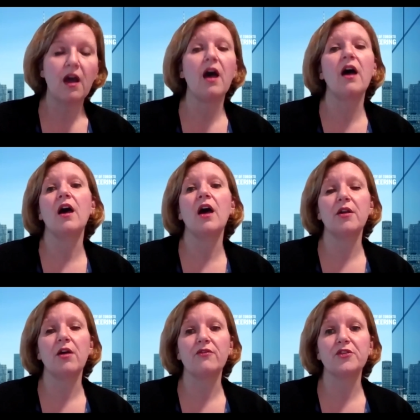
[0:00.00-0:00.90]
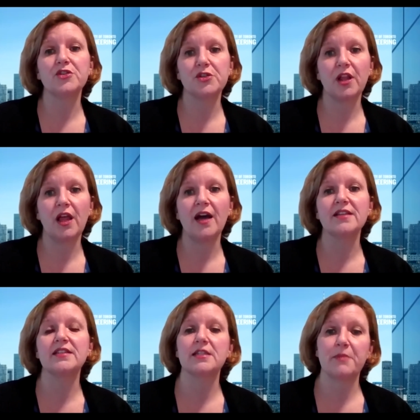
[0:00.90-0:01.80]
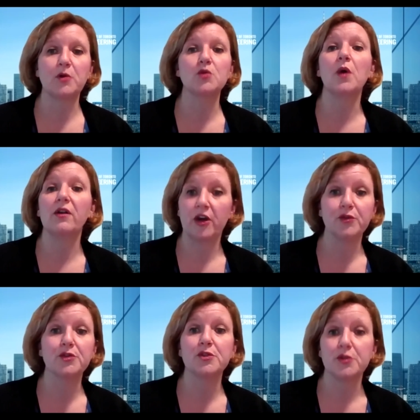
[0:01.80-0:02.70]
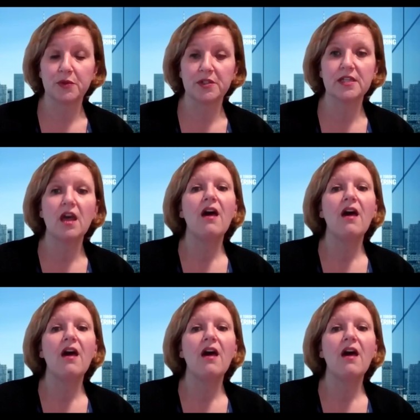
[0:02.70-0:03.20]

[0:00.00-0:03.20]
and our first year class is about 1,200 students.